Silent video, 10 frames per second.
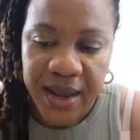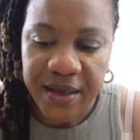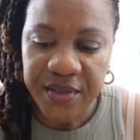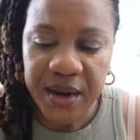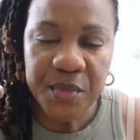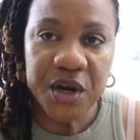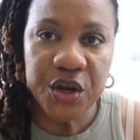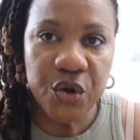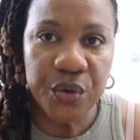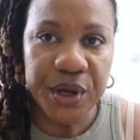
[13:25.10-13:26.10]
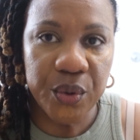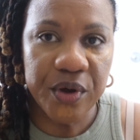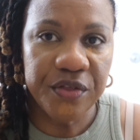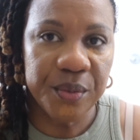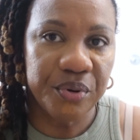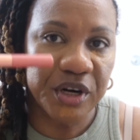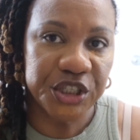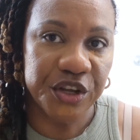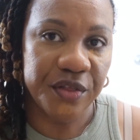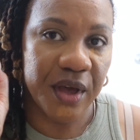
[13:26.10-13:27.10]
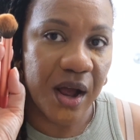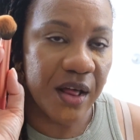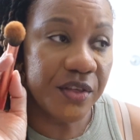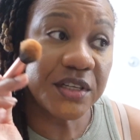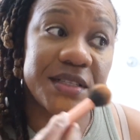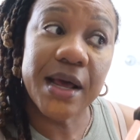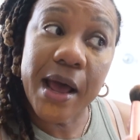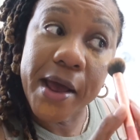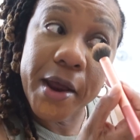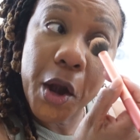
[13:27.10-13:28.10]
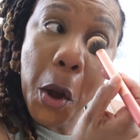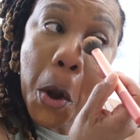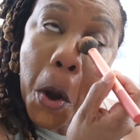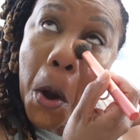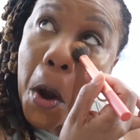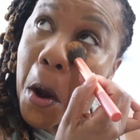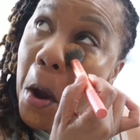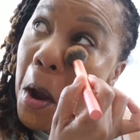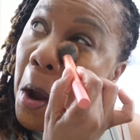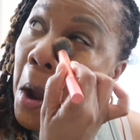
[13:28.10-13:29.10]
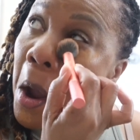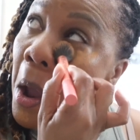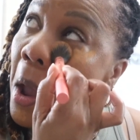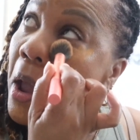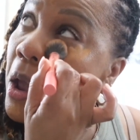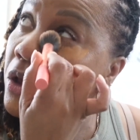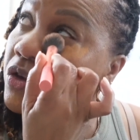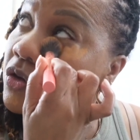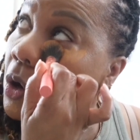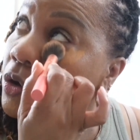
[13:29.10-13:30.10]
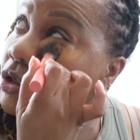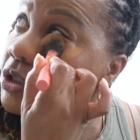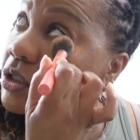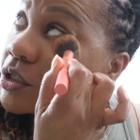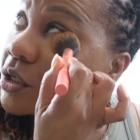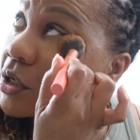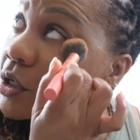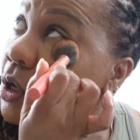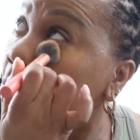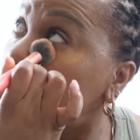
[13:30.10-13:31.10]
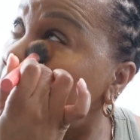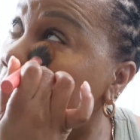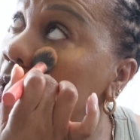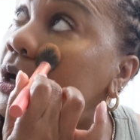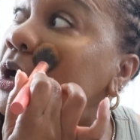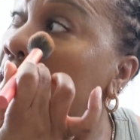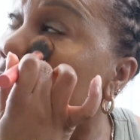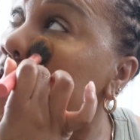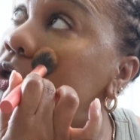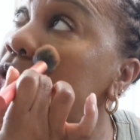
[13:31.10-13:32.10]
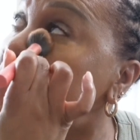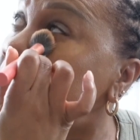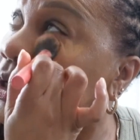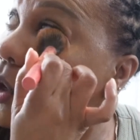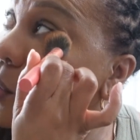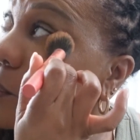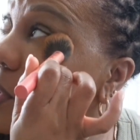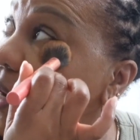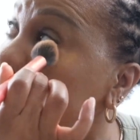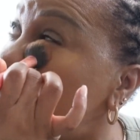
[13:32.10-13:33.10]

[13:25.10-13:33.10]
And then I'm gonna go in with the brush on the other side. And so you just use the equipment, and